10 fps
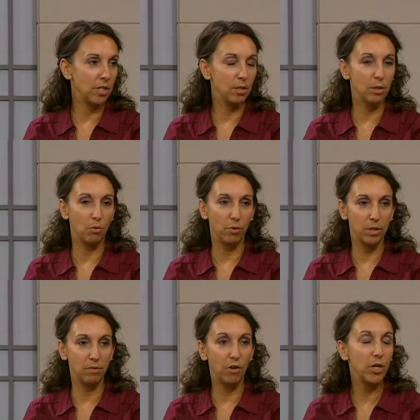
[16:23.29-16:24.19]
and so
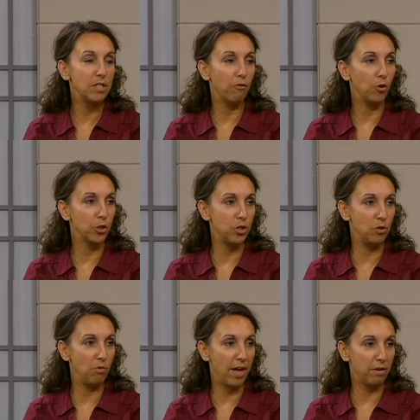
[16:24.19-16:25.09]
it's very difficult to do
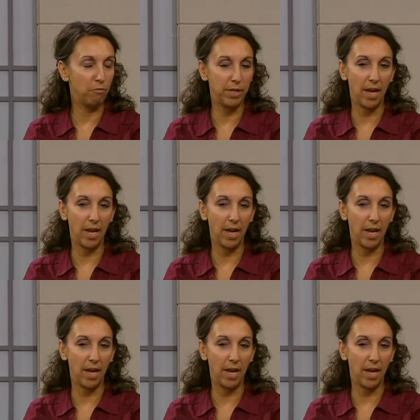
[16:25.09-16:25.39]
that if we